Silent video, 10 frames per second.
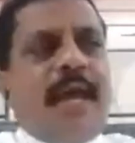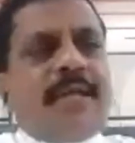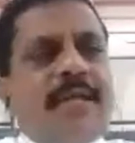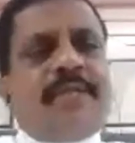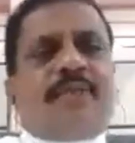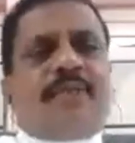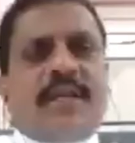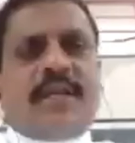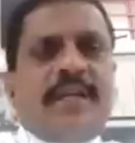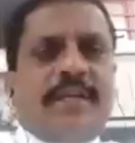As a
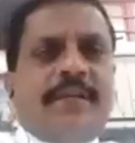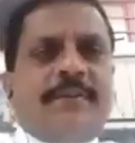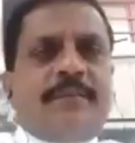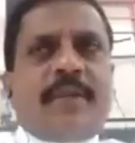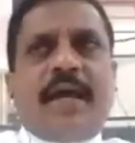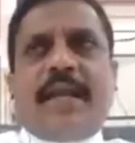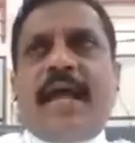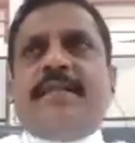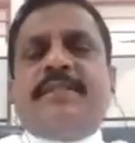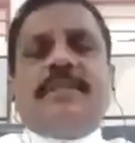trustee and
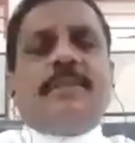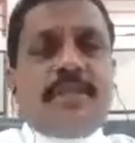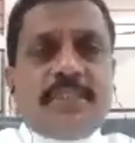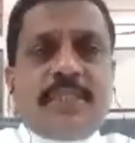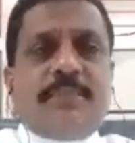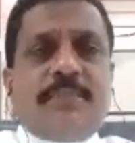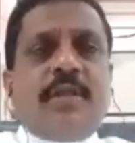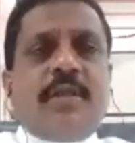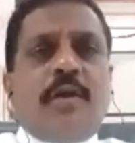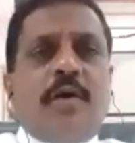as a principal